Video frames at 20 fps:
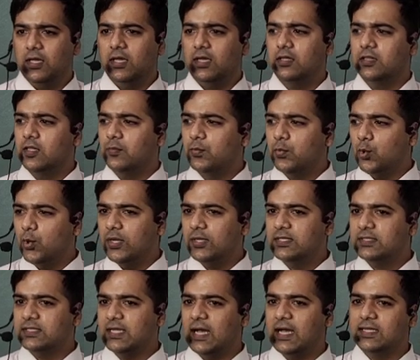Here the poet
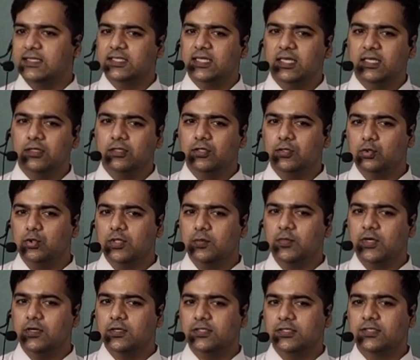is asking to the
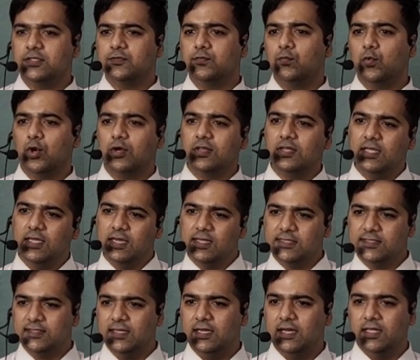merchants what they are
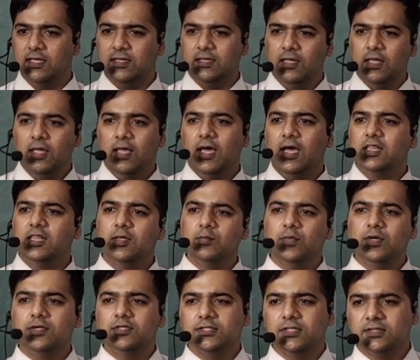selling, and the
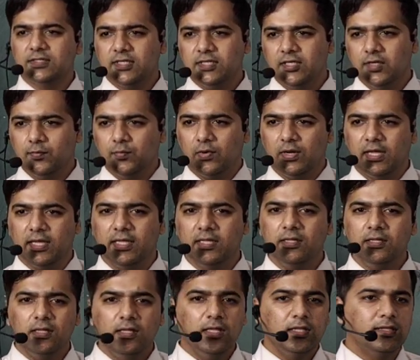merchants are
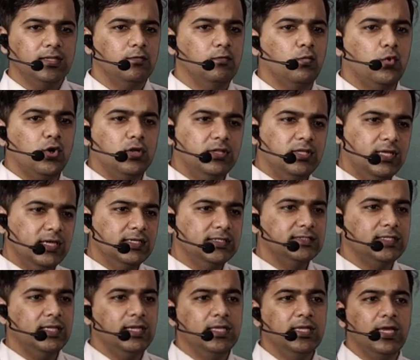replying that what they are
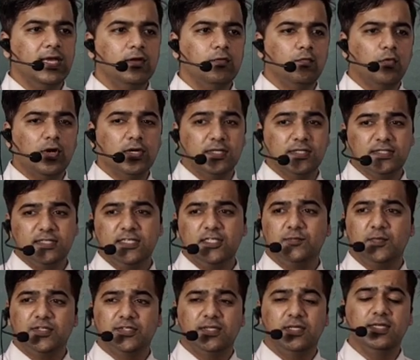selling and what is the
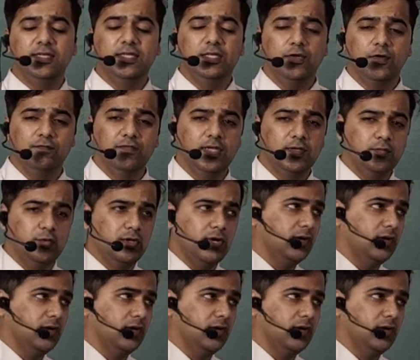speciality of that